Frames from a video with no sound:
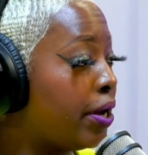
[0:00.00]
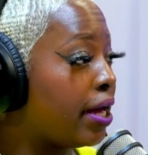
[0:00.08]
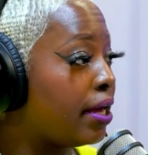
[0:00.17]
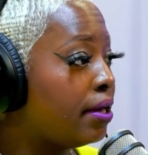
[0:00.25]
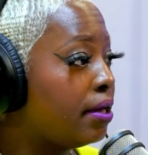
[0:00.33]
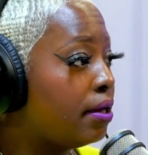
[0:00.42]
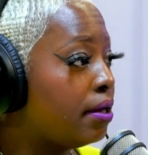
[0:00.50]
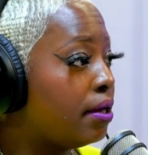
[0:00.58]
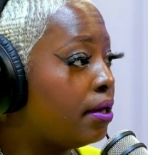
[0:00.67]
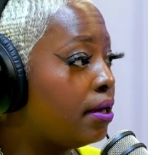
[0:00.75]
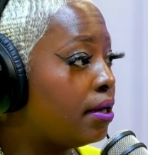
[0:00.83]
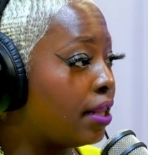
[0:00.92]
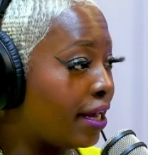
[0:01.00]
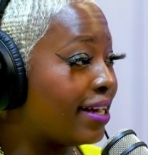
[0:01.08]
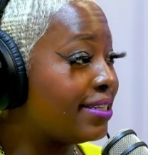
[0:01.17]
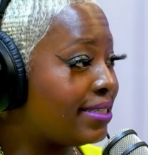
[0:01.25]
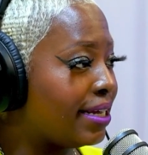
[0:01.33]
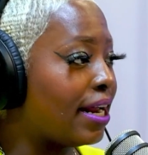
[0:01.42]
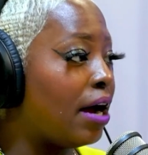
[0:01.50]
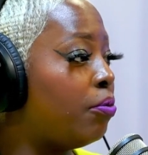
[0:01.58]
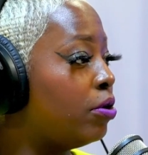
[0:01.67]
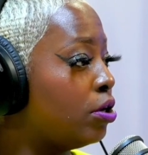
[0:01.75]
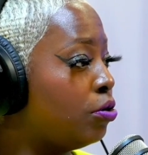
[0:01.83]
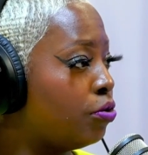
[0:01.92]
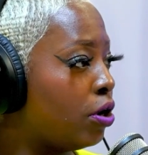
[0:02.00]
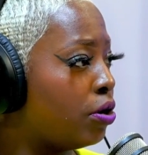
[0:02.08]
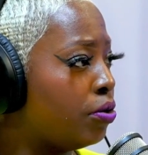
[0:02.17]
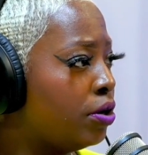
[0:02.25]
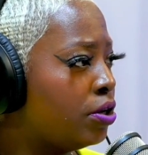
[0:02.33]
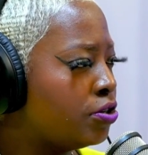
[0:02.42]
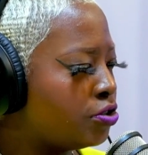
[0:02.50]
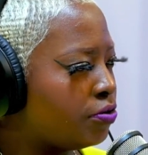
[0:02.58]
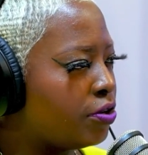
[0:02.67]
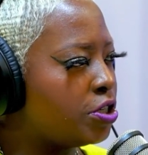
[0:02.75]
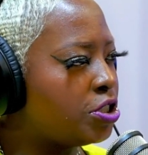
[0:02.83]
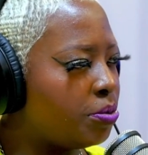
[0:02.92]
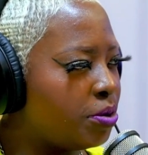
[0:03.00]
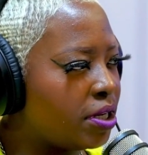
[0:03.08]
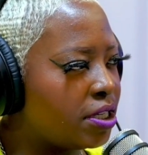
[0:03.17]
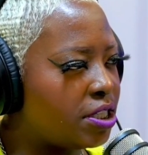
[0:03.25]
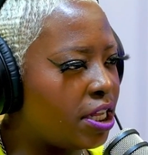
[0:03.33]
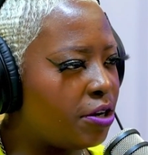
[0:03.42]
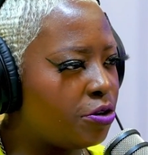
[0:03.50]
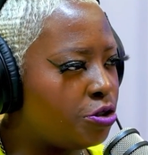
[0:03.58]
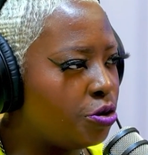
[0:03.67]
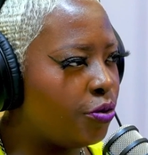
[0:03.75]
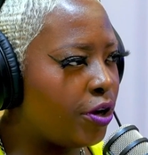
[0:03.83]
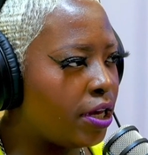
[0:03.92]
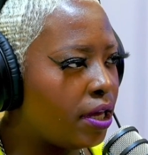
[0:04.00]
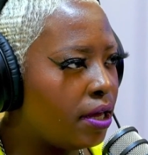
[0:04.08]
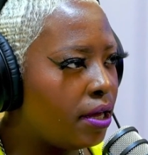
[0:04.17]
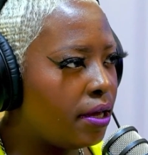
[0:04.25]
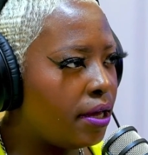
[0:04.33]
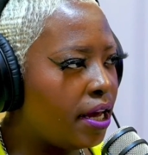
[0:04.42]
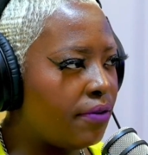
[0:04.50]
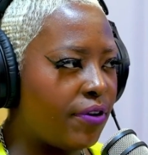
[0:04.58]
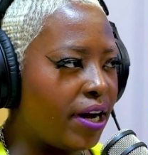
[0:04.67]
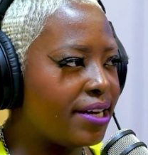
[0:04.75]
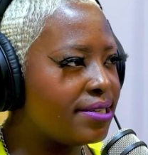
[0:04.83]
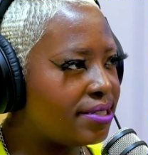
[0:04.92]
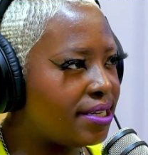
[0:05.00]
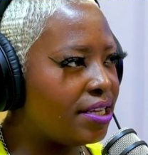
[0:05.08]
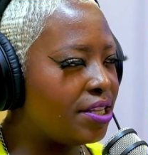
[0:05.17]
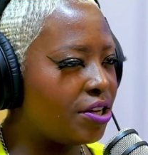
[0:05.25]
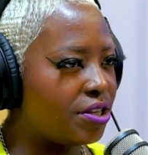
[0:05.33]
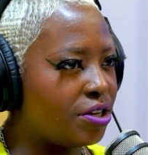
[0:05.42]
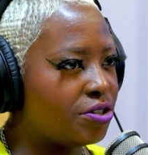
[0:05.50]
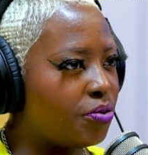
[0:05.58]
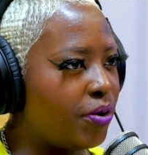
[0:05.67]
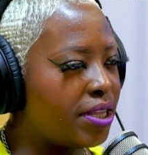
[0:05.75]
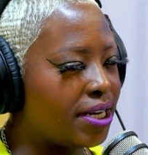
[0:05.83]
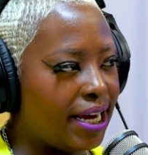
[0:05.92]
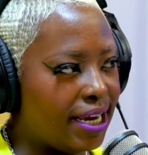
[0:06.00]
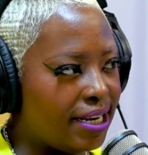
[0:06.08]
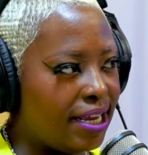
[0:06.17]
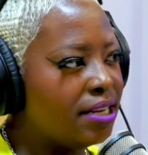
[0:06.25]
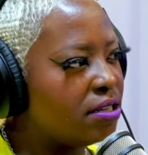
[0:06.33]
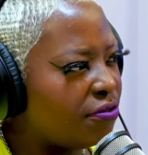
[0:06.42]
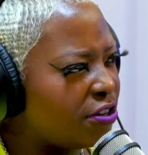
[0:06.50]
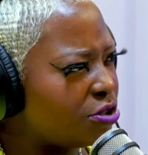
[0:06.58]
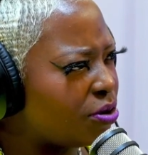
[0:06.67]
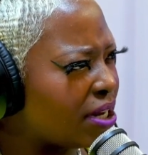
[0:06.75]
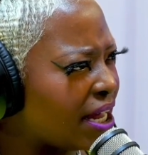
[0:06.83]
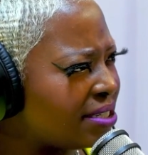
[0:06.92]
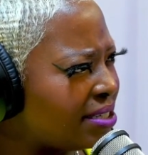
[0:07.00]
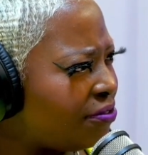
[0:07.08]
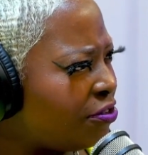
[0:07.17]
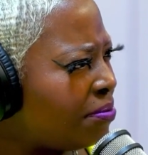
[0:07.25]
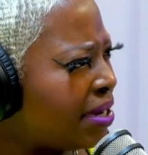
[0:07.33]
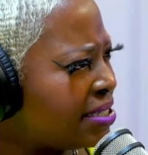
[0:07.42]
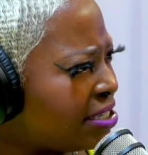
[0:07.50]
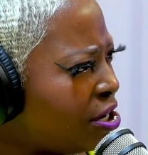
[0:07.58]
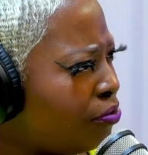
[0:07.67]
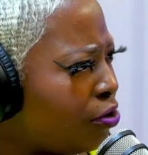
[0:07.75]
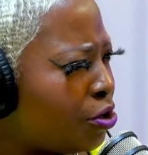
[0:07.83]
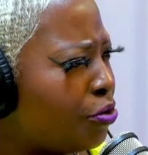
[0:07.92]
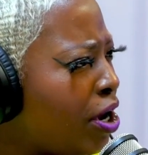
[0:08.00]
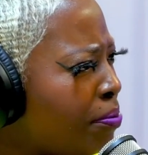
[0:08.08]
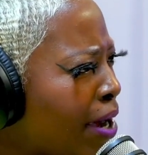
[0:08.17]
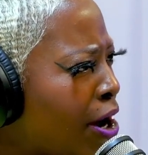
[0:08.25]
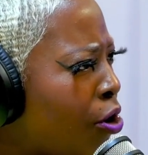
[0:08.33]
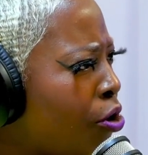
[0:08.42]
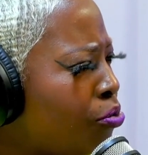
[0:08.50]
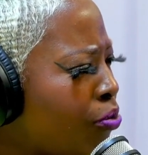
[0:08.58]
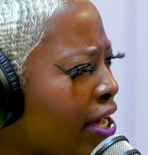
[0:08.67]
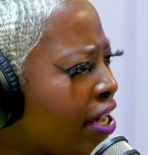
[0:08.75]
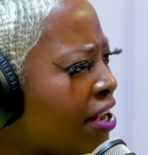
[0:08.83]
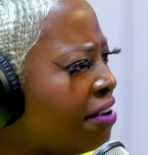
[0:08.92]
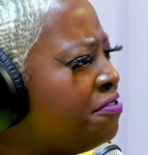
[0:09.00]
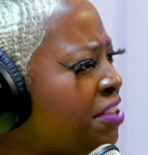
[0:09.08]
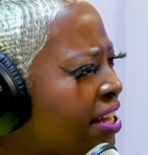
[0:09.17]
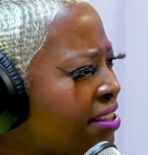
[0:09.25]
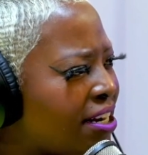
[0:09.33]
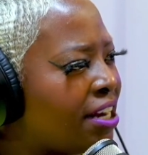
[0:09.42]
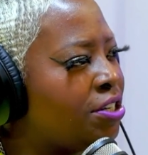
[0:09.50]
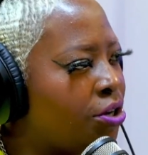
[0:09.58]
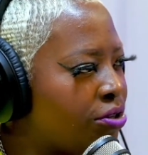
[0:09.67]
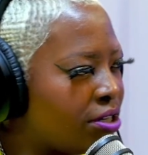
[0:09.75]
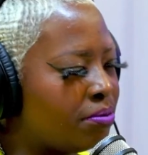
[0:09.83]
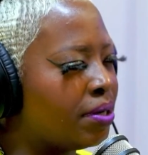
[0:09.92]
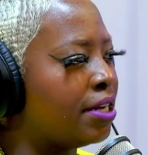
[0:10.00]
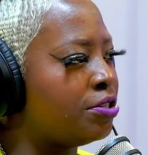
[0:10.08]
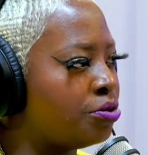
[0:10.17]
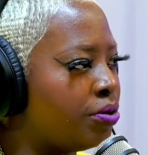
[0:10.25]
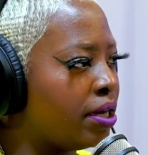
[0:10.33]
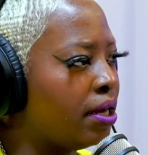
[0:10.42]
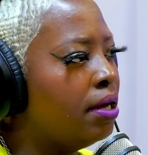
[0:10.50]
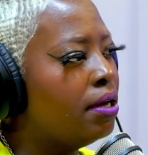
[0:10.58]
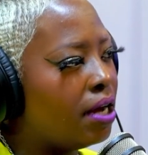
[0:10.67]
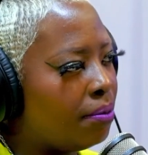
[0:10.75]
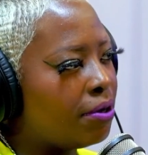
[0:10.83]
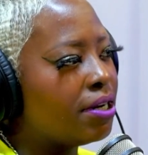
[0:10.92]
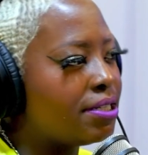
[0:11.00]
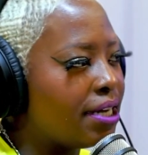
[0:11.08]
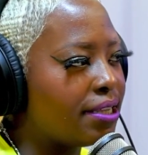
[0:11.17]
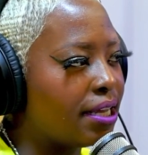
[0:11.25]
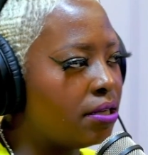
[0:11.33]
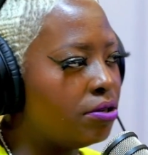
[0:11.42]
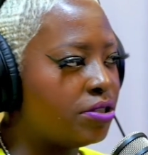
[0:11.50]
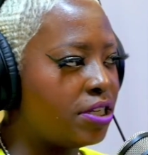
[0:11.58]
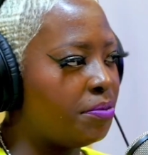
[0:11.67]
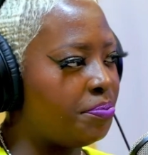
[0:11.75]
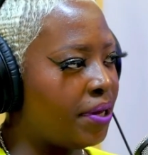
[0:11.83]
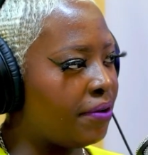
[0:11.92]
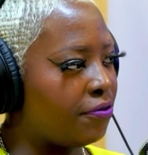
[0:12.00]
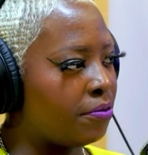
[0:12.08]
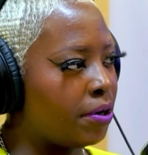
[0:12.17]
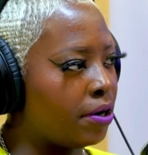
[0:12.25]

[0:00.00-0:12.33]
But, like I said, I want to grow. So if there's something that they're doing, if I can see that there's a way that I can individualize that for myself or create my own way of that I know that I'm not doing, I'm going to take that little tidbit from her.